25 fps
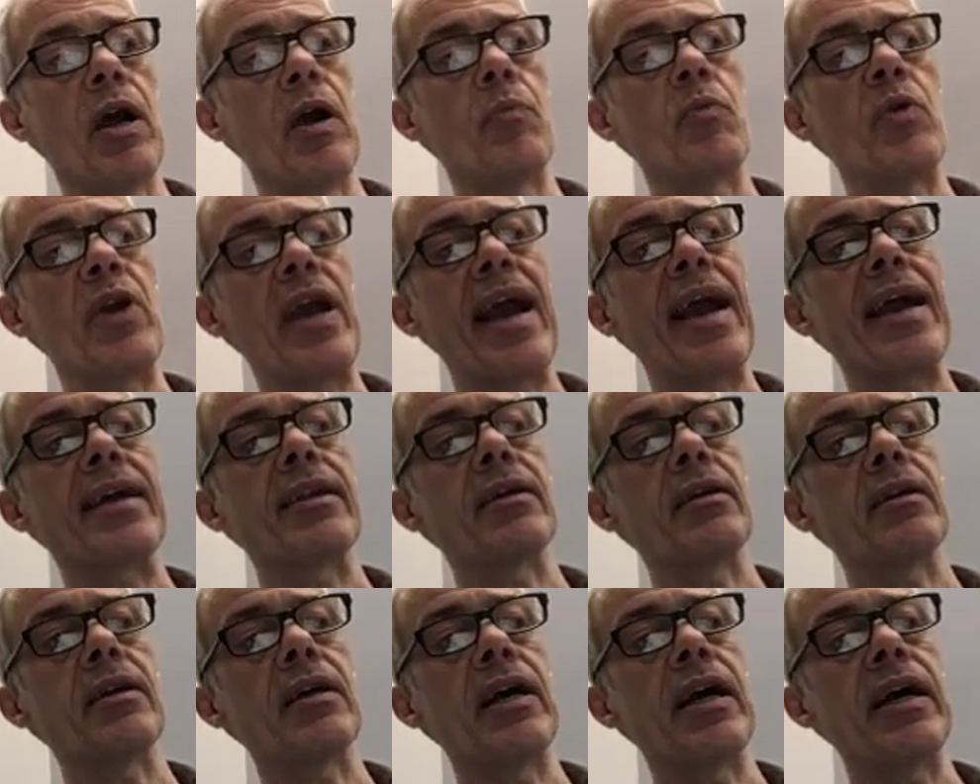and we
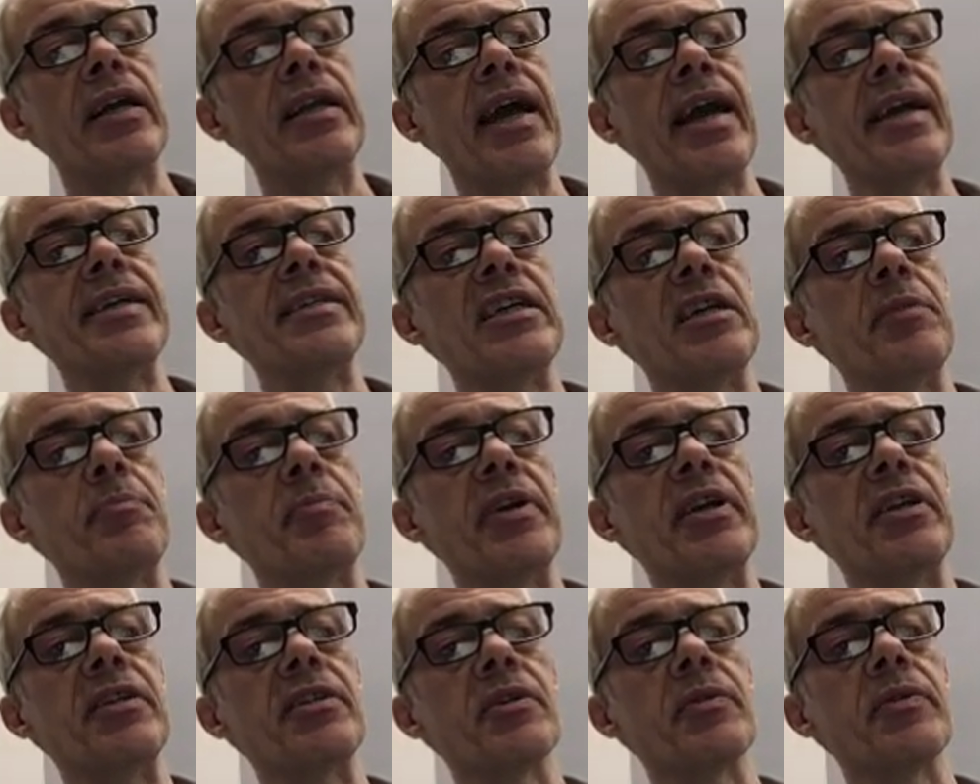add an
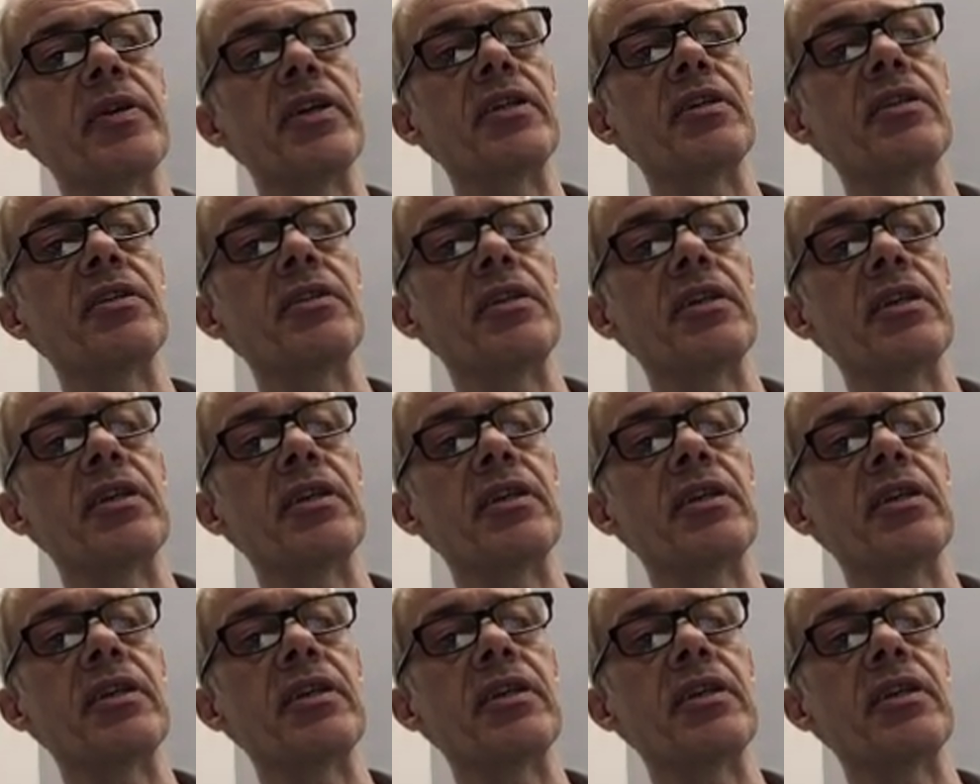ATP to it